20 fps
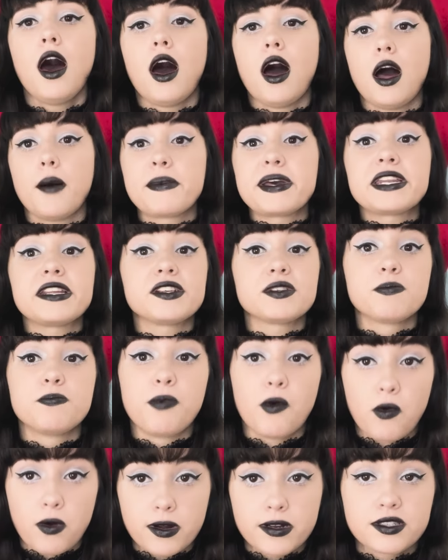And is
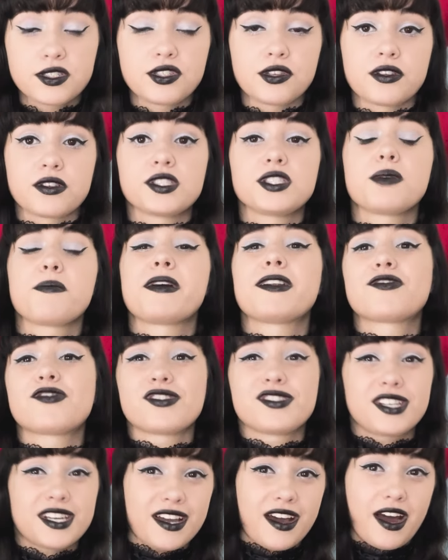born. So there's some
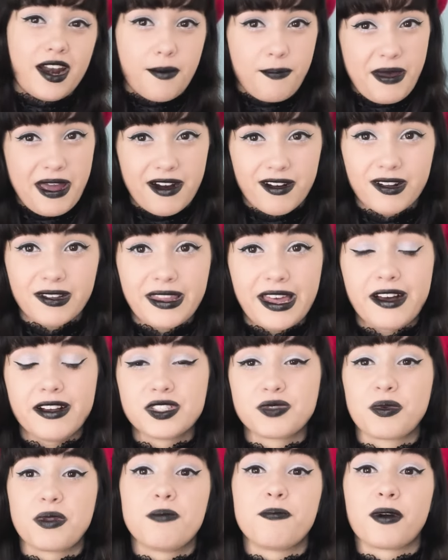interesting kind of
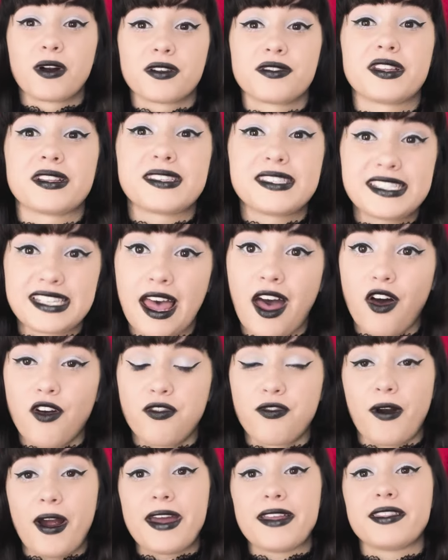parallels with birth
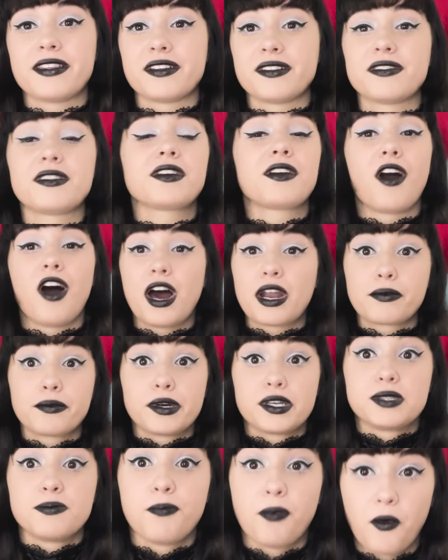itself, right? The god
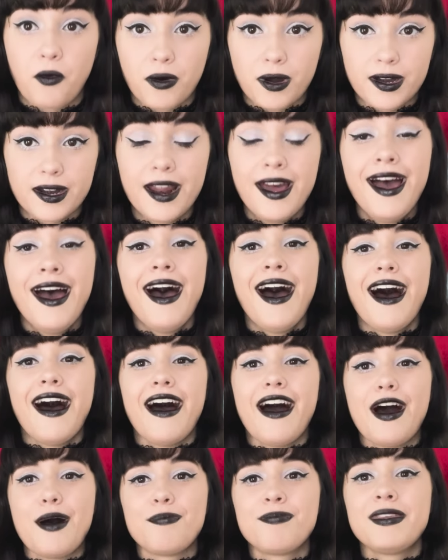was born.
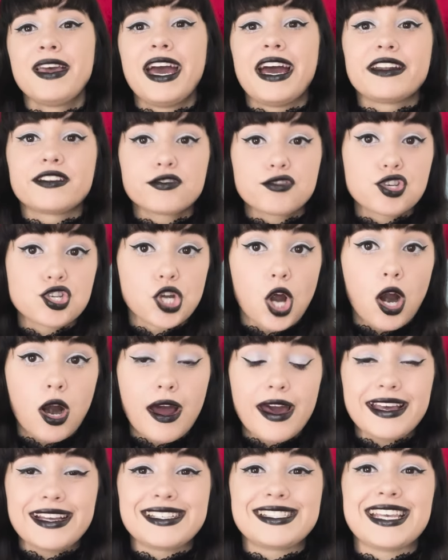And
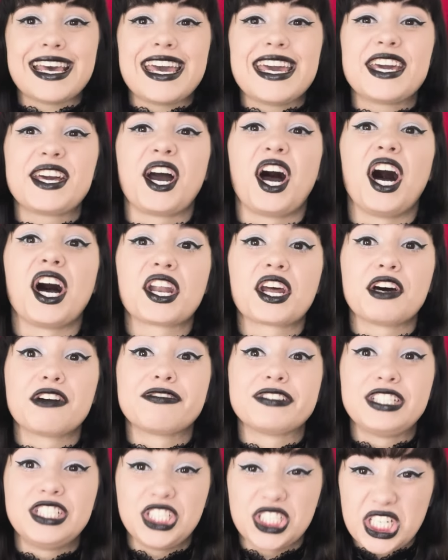Dushara is a god
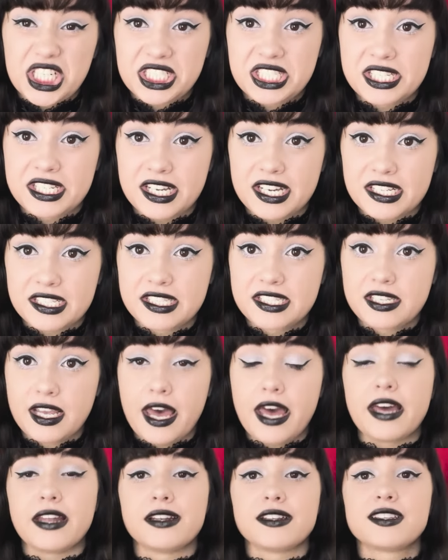of justice
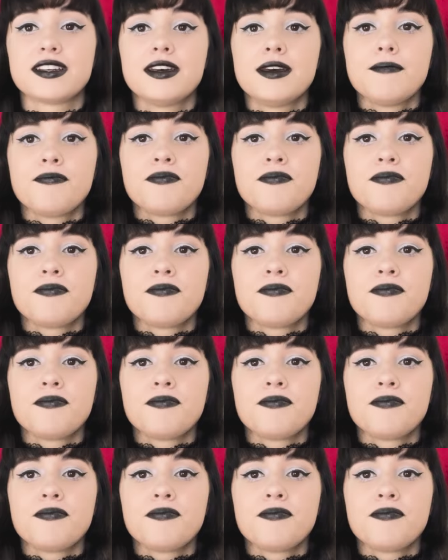and